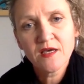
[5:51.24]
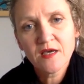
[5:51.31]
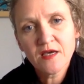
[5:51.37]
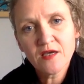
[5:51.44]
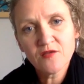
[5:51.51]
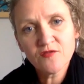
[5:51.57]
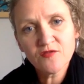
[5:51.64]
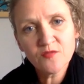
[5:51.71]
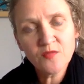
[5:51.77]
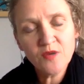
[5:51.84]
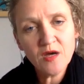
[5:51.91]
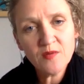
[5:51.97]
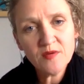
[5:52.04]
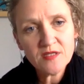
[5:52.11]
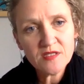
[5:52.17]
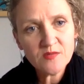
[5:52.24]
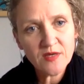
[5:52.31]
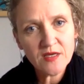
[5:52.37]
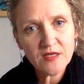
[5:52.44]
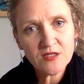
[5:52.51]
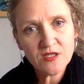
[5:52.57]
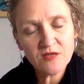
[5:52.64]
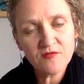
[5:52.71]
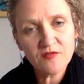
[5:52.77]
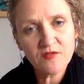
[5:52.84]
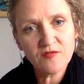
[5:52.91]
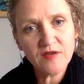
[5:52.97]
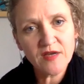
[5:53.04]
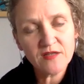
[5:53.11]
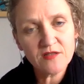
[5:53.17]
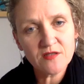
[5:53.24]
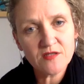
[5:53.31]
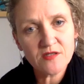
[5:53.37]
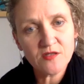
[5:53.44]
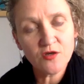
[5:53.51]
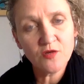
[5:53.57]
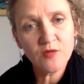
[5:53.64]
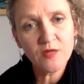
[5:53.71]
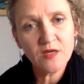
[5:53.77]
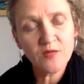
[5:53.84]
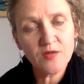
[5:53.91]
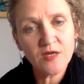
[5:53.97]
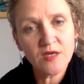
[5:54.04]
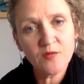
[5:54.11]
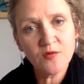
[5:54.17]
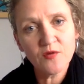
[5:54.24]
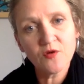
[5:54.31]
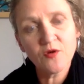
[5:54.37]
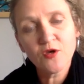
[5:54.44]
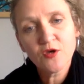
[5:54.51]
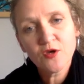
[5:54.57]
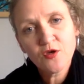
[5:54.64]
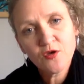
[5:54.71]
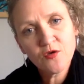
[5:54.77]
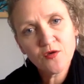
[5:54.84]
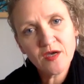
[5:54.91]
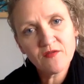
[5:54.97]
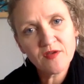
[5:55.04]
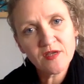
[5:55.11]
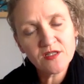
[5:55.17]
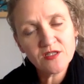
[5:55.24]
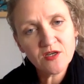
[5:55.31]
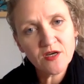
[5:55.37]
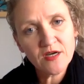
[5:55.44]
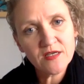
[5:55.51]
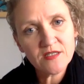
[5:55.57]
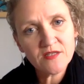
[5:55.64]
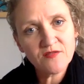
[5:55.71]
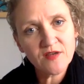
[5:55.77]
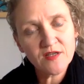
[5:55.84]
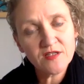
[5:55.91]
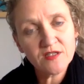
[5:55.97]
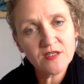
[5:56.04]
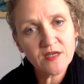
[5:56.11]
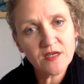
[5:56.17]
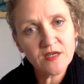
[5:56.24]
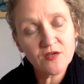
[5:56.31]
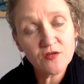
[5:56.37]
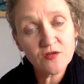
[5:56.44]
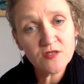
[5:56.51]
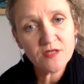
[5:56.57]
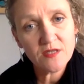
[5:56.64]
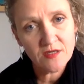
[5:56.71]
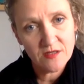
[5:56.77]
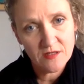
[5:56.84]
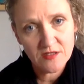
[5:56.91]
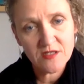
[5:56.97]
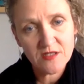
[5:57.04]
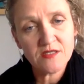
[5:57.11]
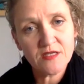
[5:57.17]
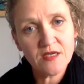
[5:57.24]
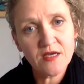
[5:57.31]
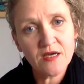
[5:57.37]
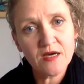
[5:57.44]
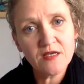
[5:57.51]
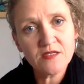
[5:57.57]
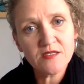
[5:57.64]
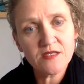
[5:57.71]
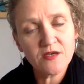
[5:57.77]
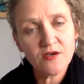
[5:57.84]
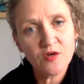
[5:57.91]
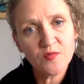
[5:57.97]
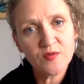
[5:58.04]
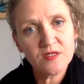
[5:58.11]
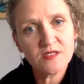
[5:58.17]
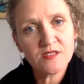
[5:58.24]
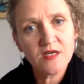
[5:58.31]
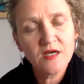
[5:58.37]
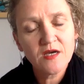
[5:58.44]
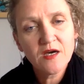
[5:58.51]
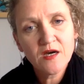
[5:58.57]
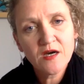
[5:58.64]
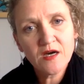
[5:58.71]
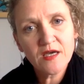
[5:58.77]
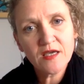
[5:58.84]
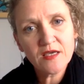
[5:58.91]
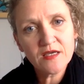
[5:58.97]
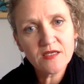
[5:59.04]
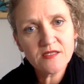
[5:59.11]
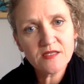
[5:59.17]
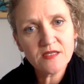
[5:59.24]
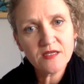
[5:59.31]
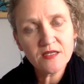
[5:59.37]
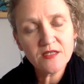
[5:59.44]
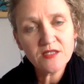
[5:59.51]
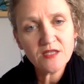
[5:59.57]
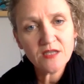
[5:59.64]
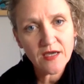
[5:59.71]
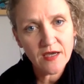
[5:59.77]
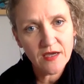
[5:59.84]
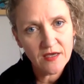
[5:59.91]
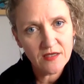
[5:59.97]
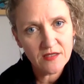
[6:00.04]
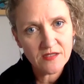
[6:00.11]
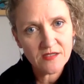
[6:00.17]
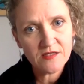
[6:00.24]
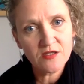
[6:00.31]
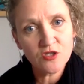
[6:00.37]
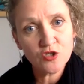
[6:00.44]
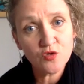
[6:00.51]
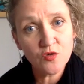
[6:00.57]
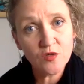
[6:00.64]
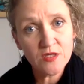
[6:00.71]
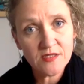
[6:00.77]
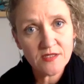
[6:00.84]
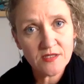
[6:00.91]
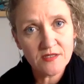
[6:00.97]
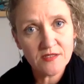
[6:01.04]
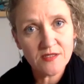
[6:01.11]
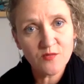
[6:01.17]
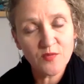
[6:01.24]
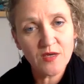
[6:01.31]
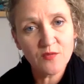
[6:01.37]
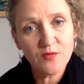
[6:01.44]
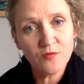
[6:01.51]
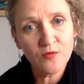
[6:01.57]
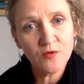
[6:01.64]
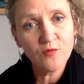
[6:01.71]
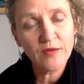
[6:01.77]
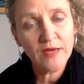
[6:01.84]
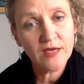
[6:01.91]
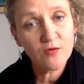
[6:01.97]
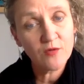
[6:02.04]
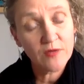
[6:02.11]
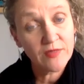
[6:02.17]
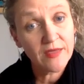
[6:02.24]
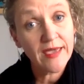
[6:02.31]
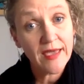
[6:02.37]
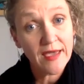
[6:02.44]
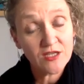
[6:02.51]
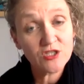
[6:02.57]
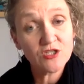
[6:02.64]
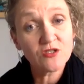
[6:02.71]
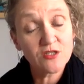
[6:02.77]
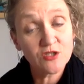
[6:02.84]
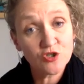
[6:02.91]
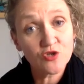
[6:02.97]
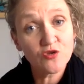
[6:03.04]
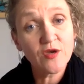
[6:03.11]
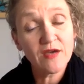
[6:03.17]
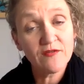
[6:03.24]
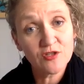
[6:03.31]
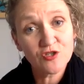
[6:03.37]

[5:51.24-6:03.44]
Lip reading: And from my perspective, the fact that so many people who have NDIS funding are using it to see arts therapists, I guess indicates the choices that people will make when they actually do have a